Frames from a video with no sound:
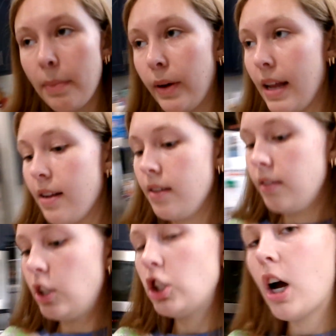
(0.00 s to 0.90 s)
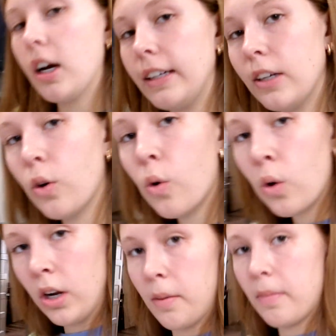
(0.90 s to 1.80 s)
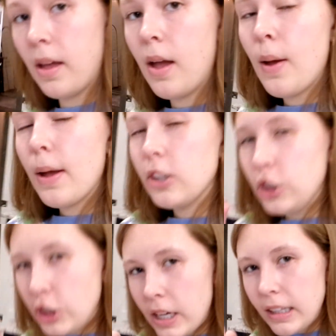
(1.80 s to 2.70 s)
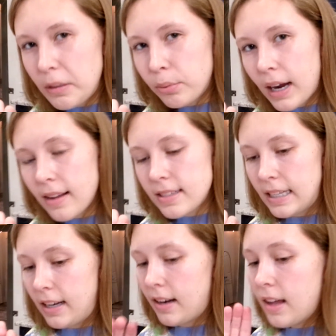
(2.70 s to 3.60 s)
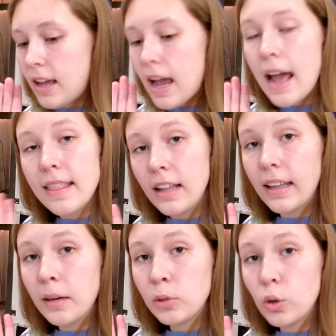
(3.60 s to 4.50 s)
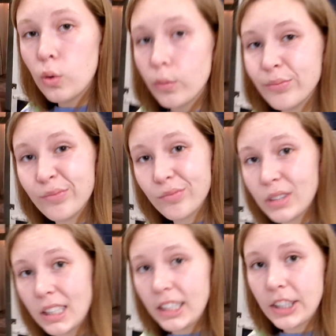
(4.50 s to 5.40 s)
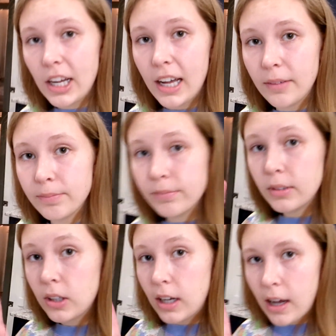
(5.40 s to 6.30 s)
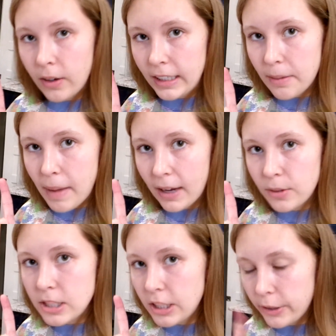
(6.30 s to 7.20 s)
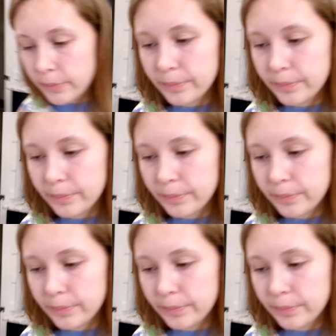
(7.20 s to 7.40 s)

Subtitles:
put the chocolate on them, gently pressing, and then let them cool, and then you're done. I'll get back with you.